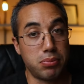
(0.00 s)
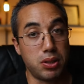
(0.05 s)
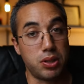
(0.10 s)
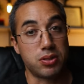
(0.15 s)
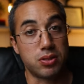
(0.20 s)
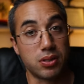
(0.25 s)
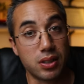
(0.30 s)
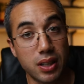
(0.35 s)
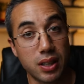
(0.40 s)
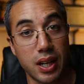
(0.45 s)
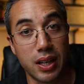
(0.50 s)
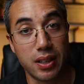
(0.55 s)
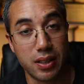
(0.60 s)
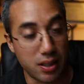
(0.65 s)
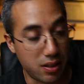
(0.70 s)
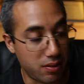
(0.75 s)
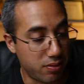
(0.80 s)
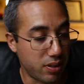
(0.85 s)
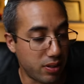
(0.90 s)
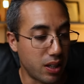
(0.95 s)
Personally, I
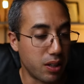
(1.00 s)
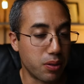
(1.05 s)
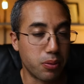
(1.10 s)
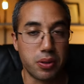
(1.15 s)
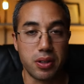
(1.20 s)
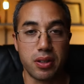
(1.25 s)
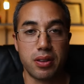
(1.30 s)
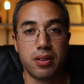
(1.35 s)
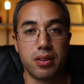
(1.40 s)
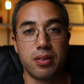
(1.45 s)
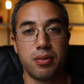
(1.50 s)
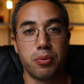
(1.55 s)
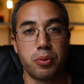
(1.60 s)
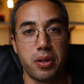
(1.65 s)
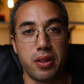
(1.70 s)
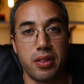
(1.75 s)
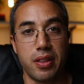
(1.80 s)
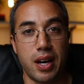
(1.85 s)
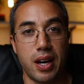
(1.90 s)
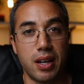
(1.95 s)
identify with
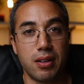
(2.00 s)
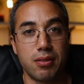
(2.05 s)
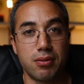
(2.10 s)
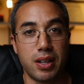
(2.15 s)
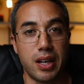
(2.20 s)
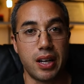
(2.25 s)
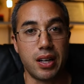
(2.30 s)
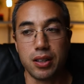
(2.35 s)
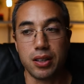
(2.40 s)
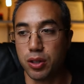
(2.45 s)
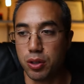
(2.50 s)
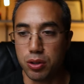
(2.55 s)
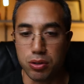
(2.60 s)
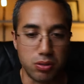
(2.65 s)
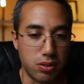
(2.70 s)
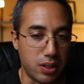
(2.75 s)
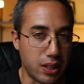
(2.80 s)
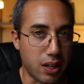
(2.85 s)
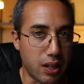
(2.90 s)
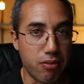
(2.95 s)
with that, right? I go
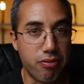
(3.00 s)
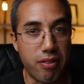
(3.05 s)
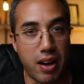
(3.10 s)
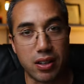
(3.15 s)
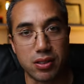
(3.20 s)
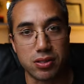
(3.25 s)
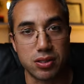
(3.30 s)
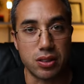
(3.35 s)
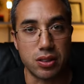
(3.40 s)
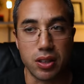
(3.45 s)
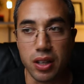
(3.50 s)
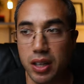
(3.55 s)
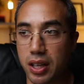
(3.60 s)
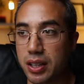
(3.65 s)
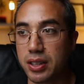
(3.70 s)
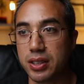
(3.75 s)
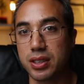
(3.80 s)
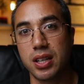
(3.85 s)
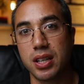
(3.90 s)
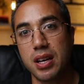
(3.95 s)
to like a faculty
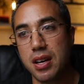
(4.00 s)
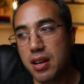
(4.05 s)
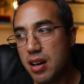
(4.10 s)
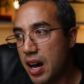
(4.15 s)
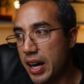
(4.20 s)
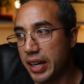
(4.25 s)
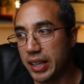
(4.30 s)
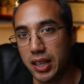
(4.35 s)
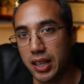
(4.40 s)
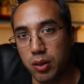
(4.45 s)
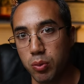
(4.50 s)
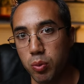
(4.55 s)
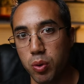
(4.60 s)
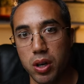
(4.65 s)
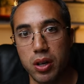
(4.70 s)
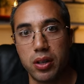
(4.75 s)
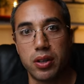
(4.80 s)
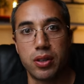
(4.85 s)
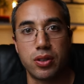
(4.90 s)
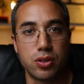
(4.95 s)
lunch, I get
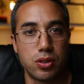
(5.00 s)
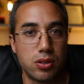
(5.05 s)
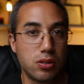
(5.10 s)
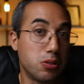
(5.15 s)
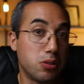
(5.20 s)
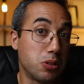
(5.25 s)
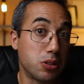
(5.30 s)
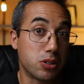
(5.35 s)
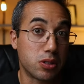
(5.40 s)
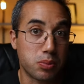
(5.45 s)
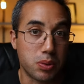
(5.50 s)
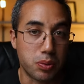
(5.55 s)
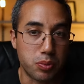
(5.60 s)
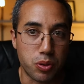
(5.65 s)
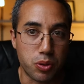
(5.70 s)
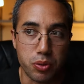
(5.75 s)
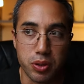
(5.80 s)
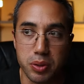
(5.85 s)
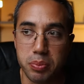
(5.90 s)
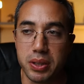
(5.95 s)
one or two or sometimes
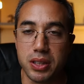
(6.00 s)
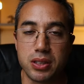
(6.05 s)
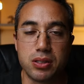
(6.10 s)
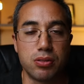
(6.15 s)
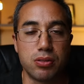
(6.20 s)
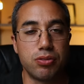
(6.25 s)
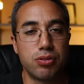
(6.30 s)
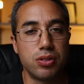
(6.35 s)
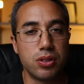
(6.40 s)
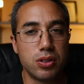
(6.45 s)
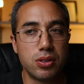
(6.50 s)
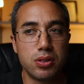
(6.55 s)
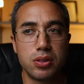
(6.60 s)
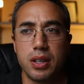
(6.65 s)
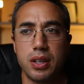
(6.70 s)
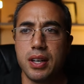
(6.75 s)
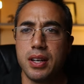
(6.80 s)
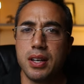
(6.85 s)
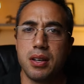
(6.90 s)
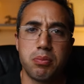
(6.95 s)
three plates of food
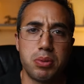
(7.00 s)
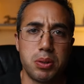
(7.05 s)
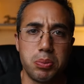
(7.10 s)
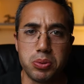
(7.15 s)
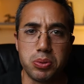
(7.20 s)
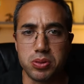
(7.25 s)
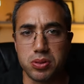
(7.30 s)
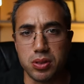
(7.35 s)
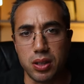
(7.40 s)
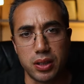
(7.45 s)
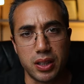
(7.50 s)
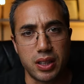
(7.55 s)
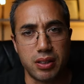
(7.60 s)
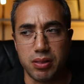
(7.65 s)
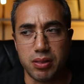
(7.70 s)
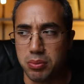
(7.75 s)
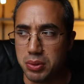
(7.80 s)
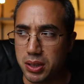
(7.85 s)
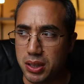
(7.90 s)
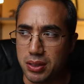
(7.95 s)
people start
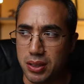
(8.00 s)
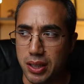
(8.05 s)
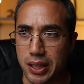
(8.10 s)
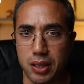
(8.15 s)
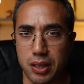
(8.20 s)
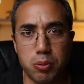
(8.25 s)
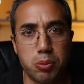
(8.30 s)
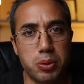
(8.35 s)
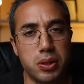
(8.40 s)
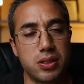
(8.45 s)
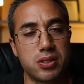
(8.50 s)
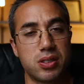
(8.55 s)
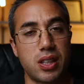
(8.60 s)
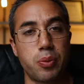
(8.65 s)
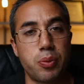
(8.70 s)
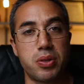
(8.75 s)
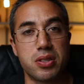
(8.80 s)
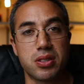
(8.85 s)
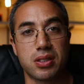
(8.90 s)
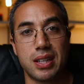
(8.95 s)
giving me like weird
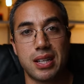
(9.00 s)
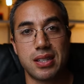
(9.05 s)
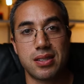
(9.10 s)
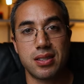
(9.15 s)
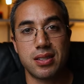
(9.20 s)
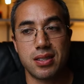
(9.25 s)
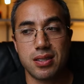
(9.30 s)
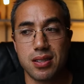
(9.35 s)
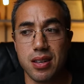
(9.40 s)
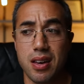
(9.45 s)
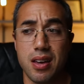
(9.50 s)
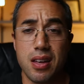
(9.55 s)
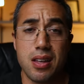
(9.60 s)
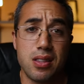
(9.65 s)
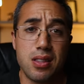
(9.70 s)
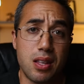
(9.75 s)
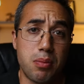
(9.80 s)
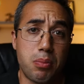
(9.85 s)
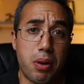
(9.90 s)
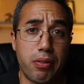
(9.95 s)
sideways glances.
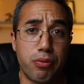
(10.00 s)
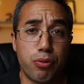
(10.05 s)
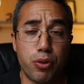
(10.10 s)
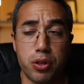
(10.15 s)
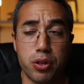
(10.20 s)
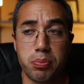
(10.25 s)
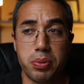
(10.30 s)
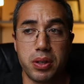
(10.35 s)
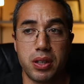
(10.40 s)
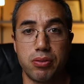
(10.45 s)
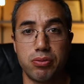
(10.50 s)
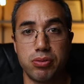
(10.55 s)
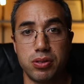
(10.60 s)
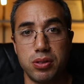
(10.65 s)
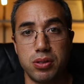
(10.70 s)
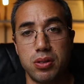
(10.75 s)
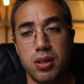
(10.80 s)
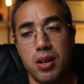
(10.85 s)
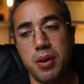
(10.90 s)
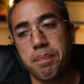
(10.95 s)
And then my fourth plate of
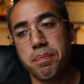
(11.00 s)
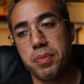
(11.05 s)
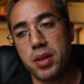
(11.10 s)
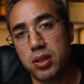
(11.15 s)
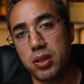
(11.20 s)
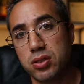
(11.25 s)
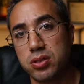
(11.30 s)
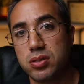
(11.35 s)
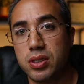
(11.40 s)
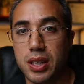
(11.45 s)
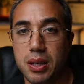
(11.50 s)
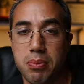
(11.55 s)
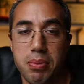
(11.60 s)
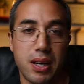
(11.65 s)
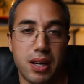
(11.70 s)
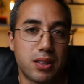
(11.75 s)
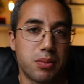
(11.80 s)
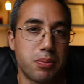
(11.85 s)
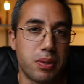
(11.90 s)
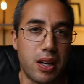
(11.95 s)
food, I'll just take it
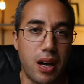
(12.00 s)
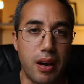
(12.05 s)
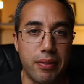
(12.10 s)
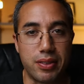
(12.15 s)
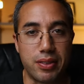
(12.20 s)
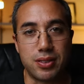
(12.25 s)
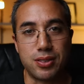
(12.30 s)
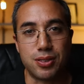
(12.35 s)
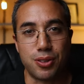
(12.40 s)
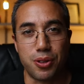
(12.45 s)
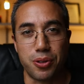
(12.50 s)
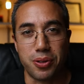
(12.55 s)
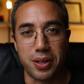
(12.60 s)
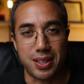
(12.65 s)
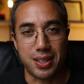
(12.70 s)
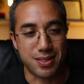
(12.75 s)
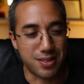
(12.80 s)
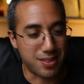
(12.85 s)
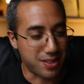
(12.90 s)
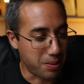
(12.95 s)
back to my office so no one
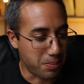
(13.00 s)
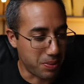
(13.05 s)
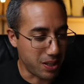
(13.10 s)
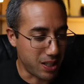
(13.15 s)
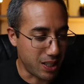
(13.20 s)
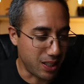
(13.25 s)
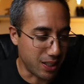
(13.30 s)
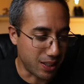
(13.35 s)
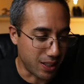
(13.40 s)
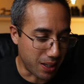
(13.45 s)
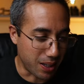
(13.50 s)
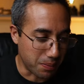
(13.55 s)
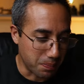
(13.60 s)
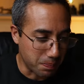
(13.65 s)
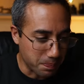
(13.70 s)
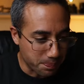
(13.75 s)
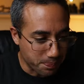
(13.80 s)
has to see me eating that.